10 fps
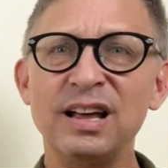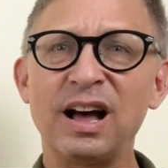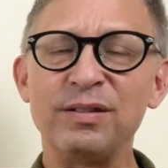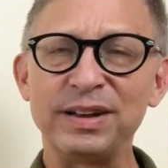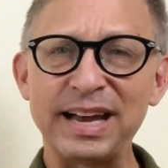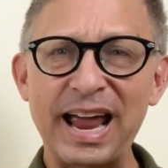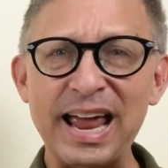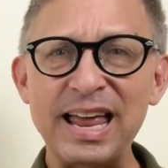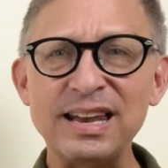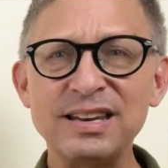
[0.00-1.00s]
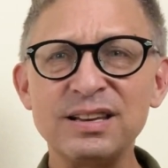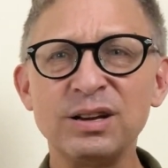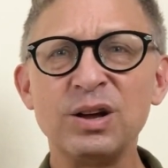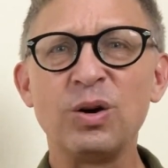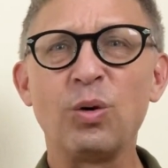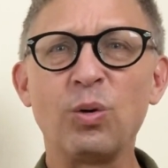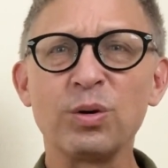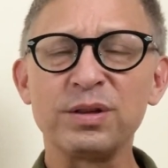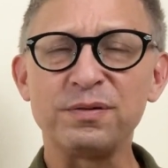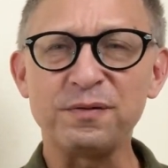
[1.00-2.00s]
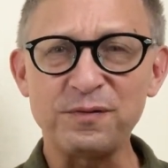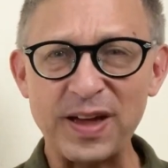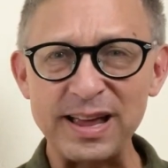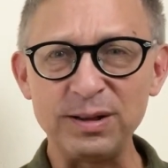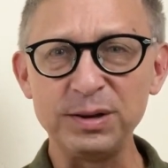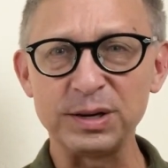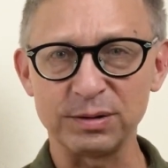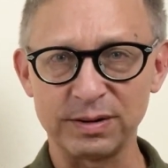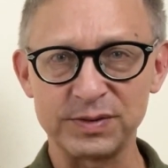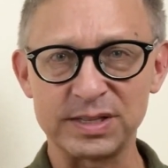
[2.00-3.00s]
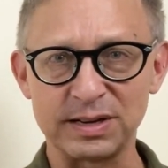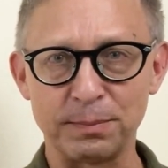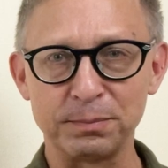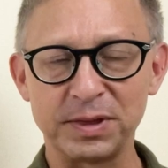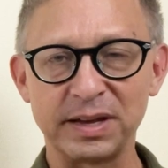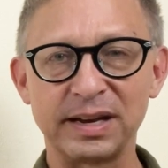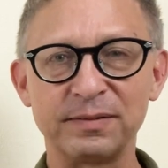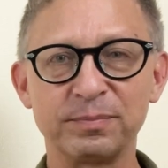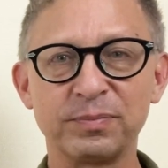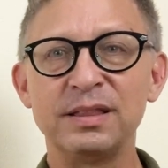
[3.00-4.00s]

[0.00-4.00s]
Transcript: of an end or the failure of something.